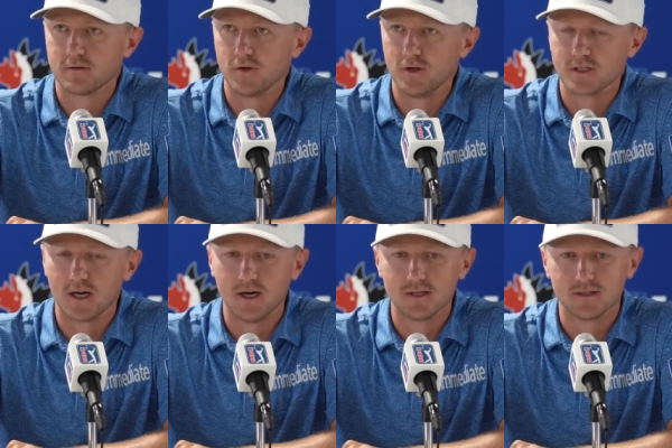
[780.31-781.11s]
a few of these
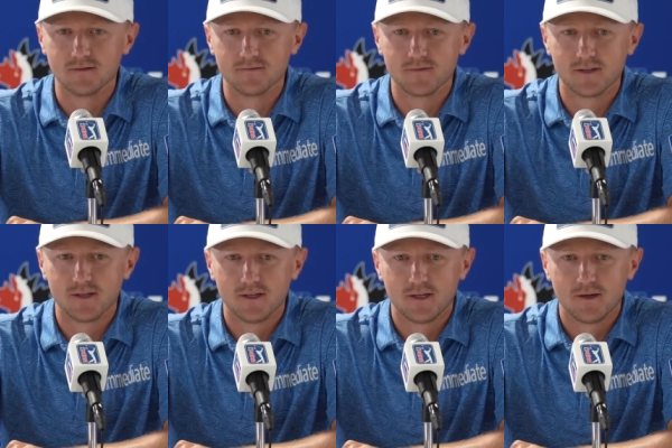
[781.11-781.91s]
guys and
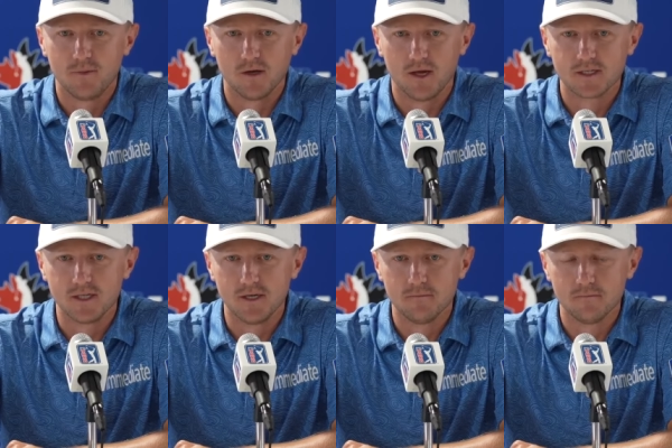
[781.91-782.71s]
be on that
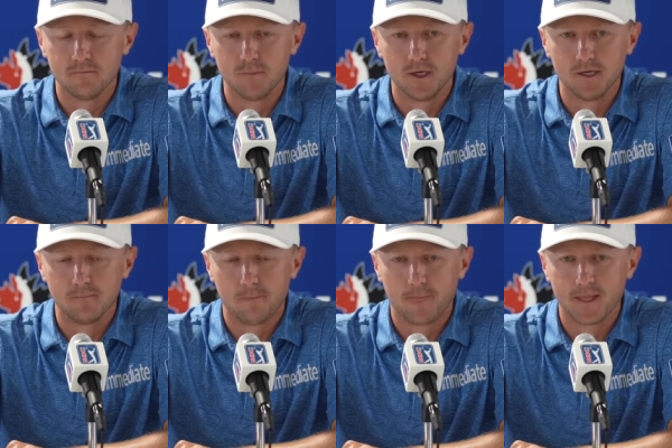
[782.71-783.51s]
team. But,
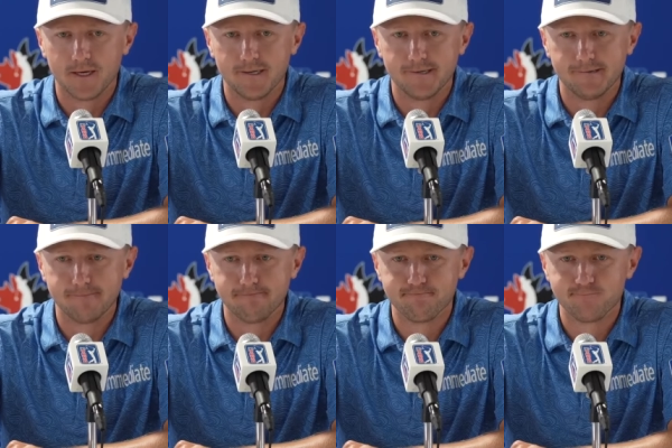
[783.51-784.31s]

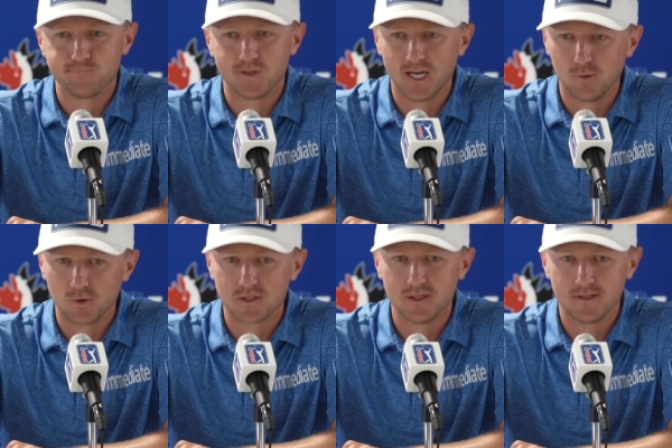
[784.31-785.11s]
we'll
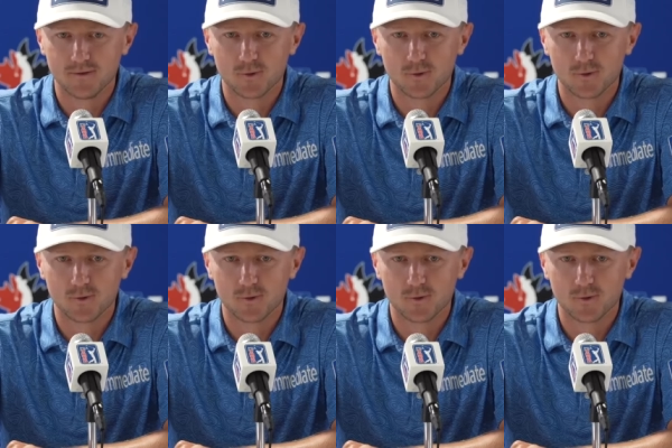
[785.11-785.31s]
see.